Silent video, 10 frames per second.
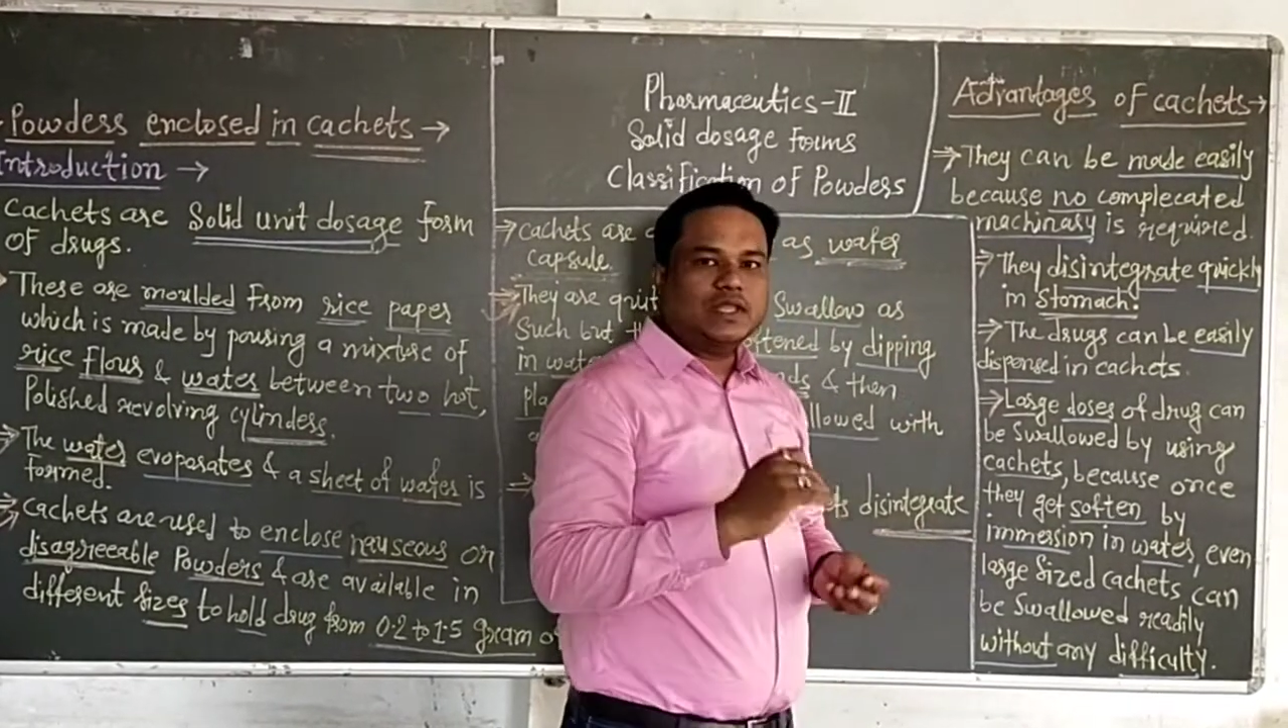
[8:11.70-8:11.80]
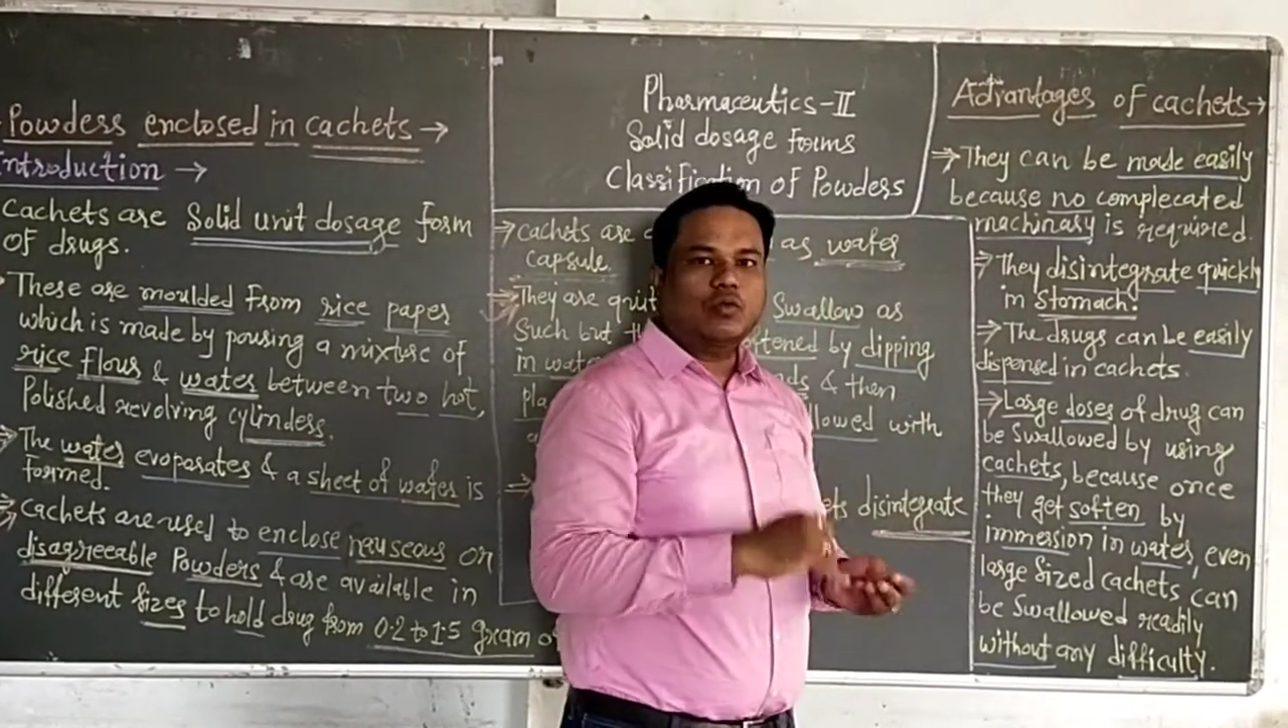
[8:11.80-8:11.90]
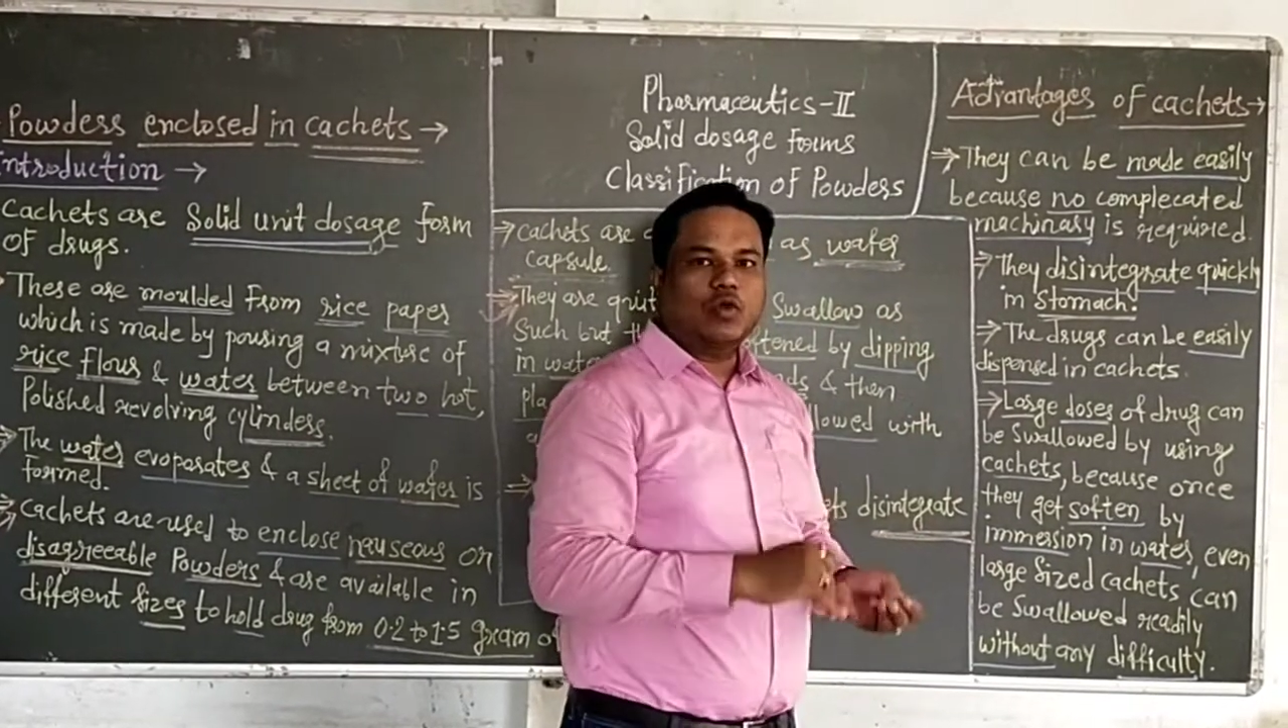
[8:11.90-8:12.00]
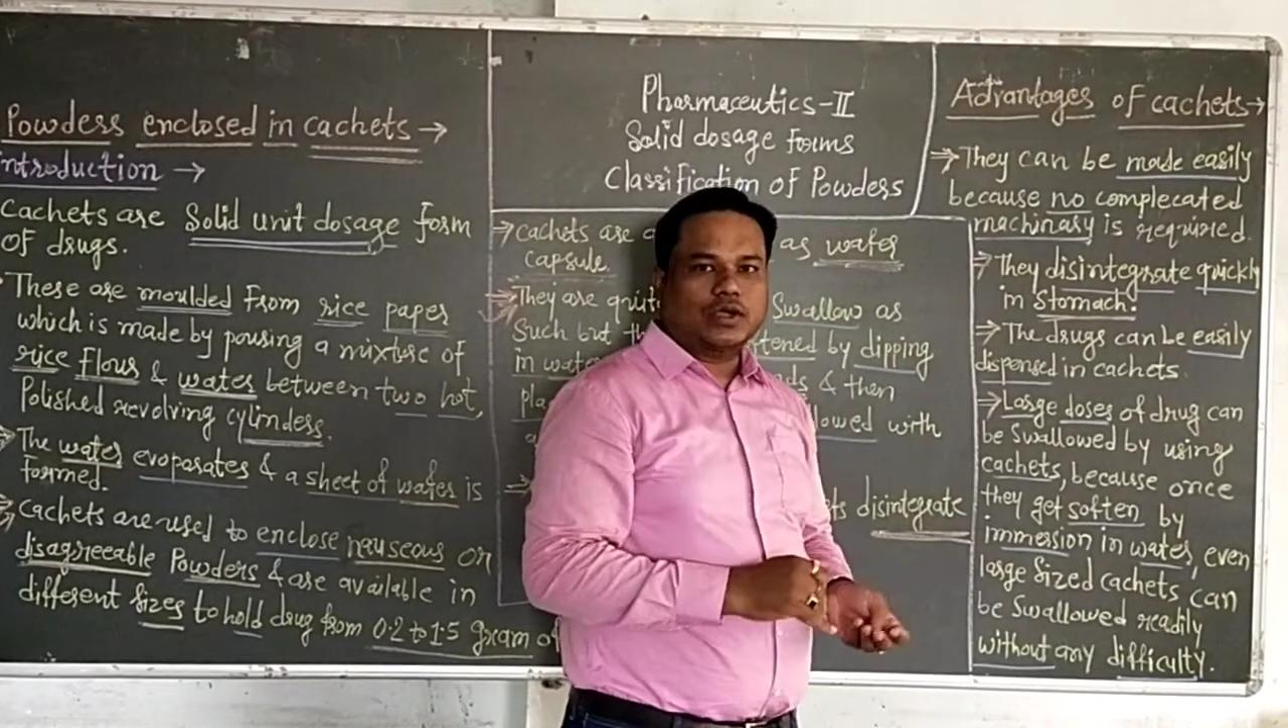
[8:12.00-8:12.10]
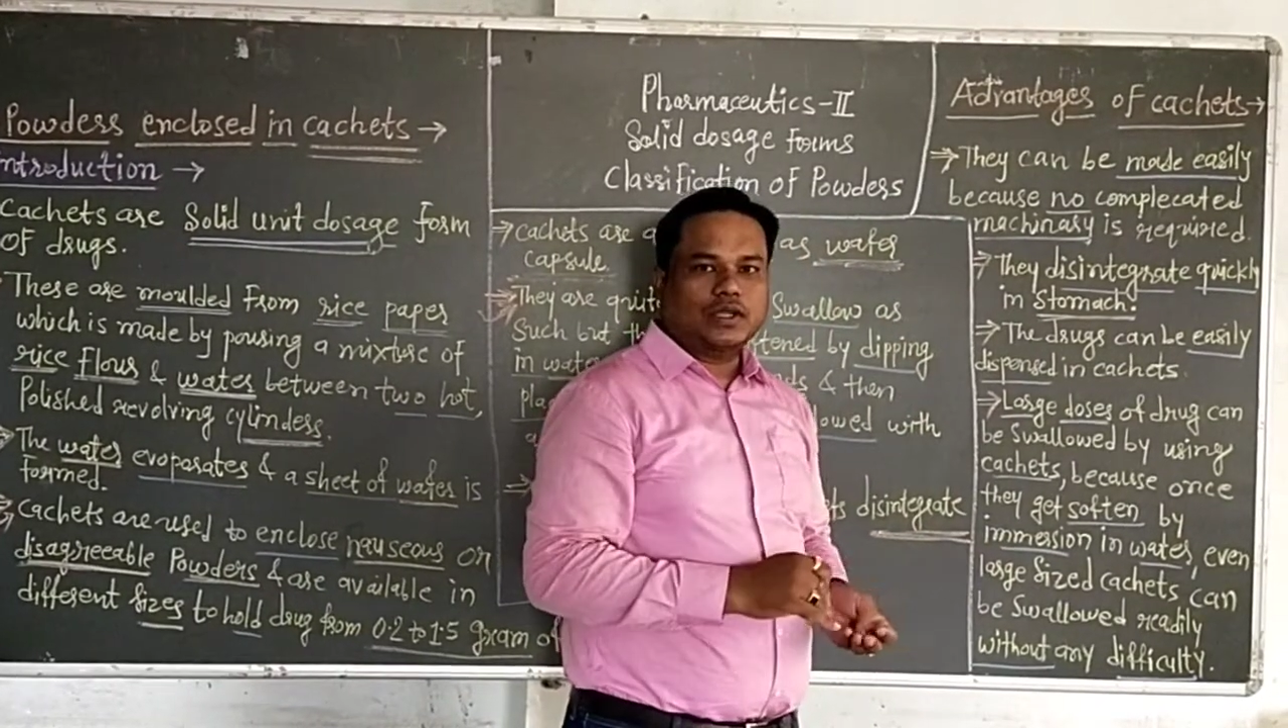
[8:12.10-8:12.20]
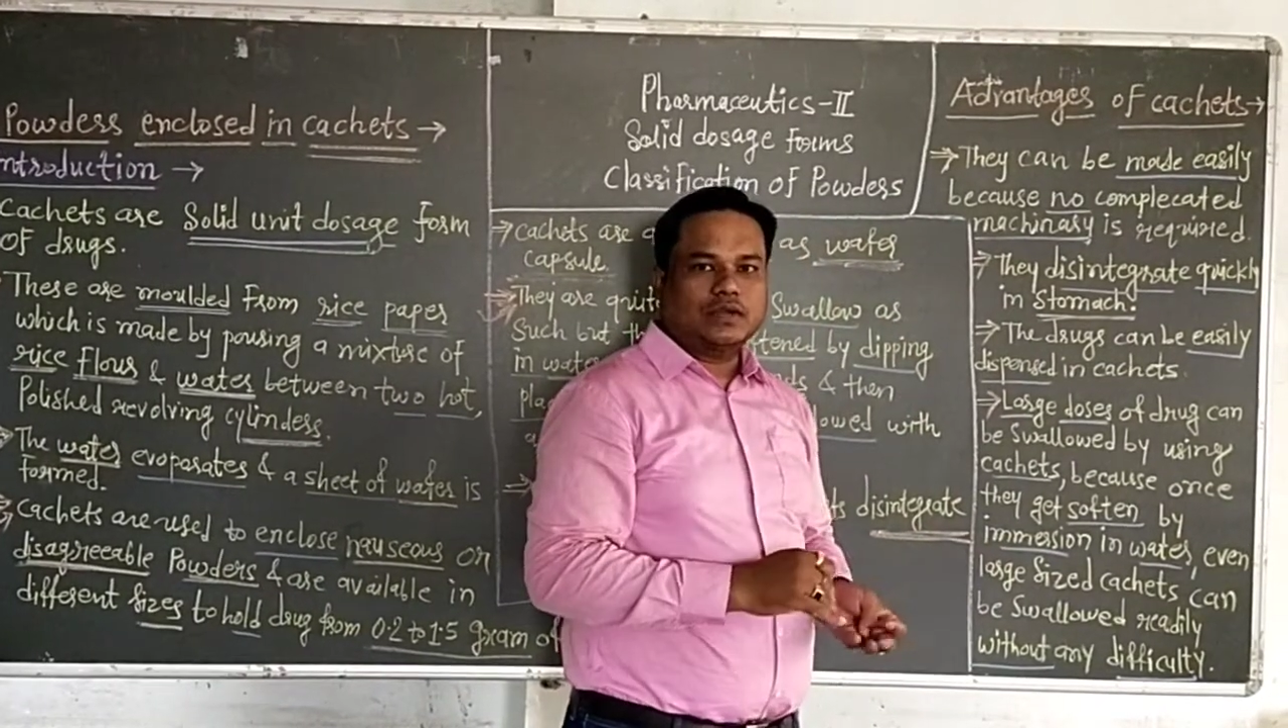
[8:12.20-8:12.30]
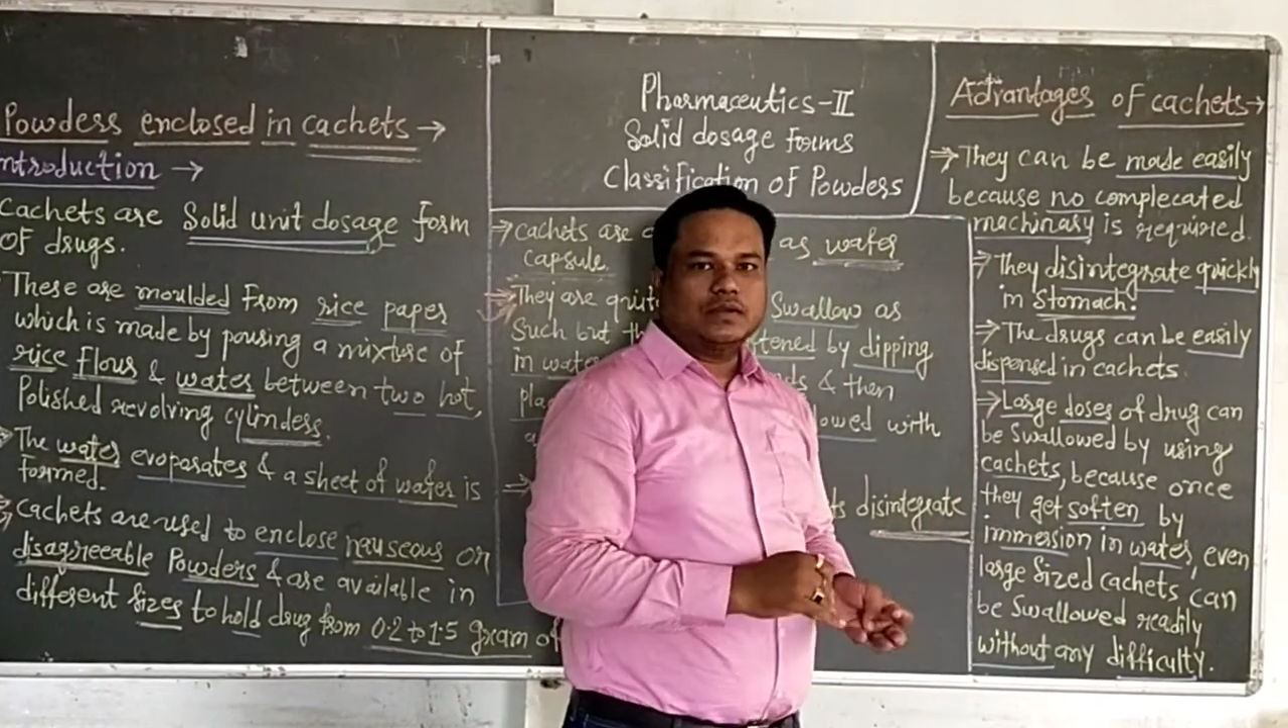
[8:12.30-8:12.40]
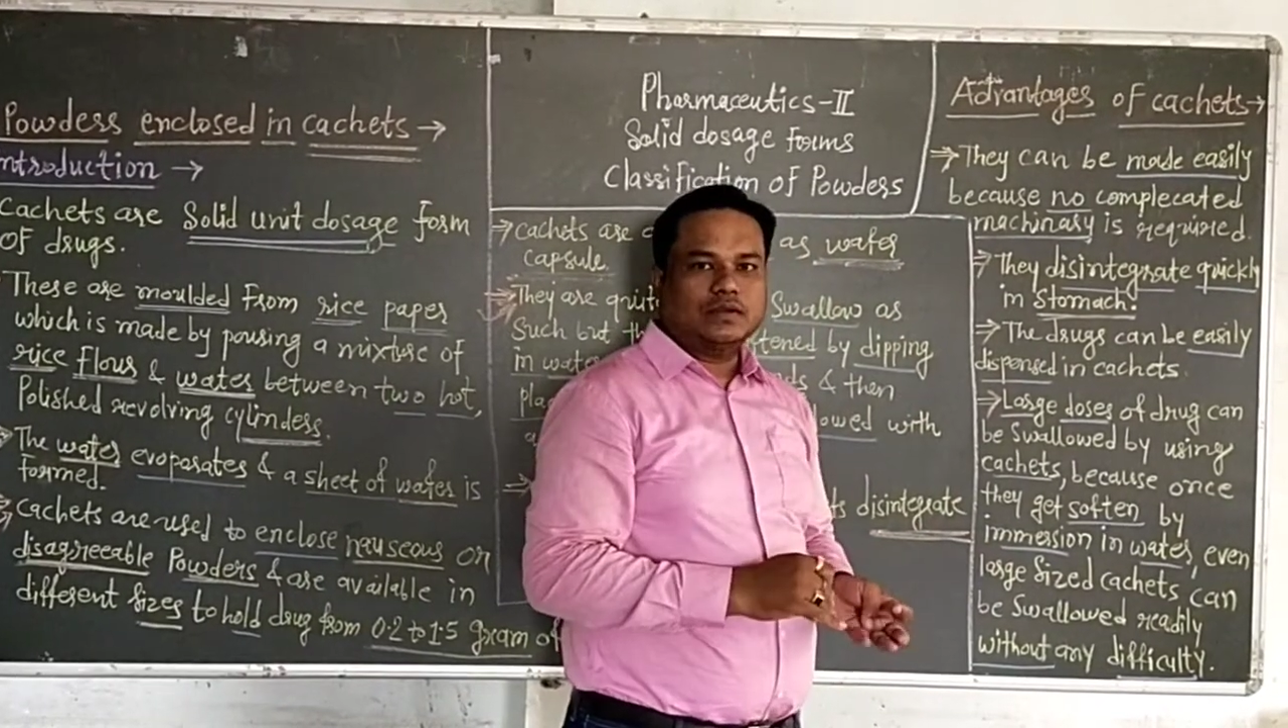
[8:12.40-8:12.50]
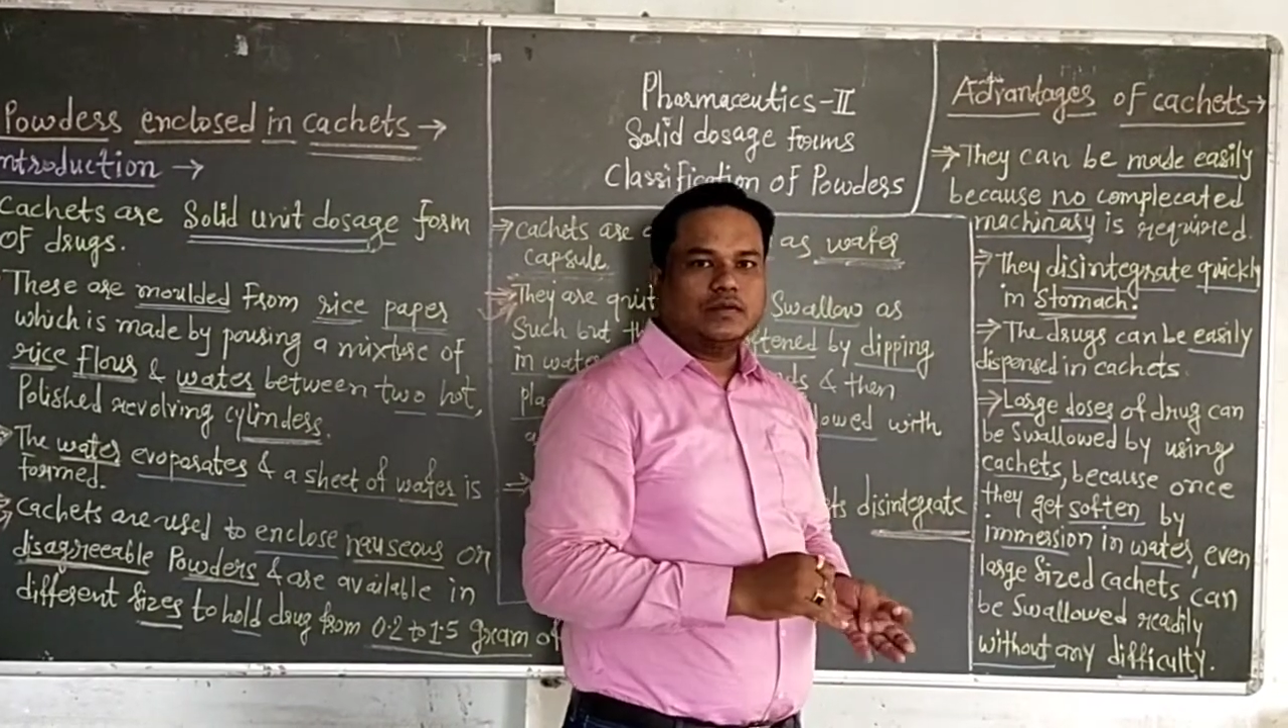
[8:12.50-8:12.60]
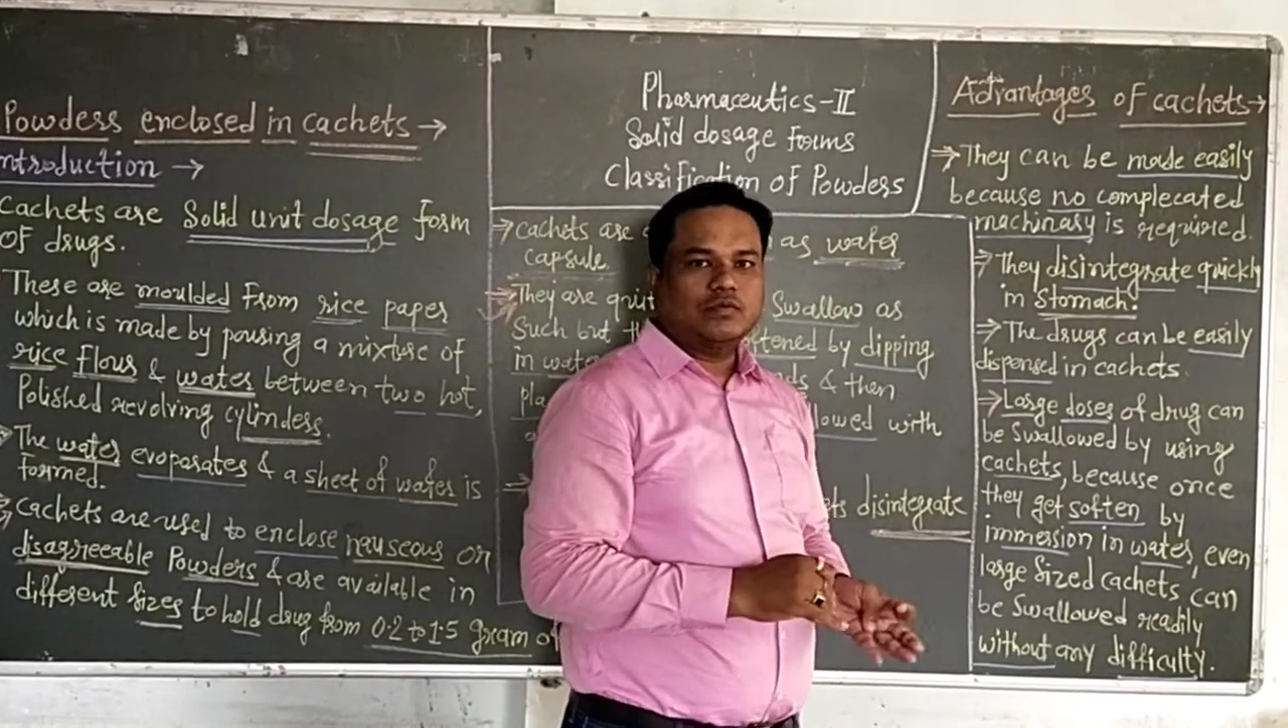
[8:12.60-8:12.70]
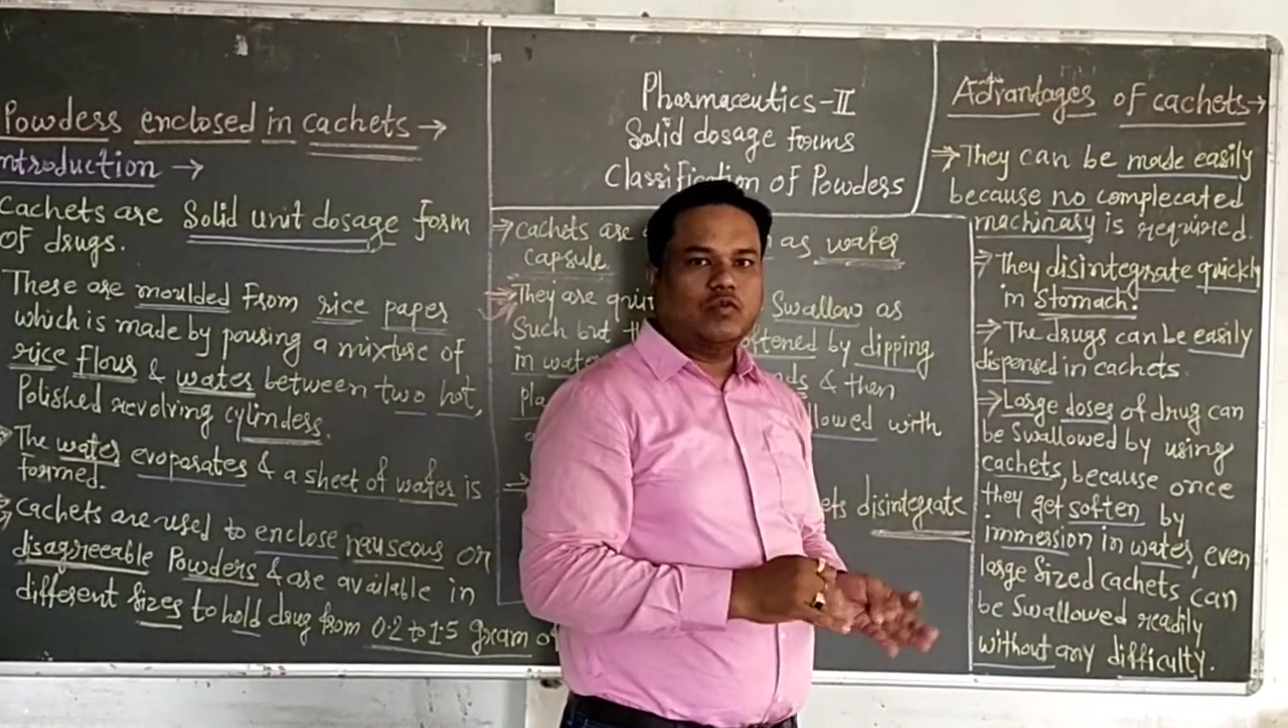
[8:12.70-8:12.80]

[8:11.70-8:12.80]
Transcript: in the water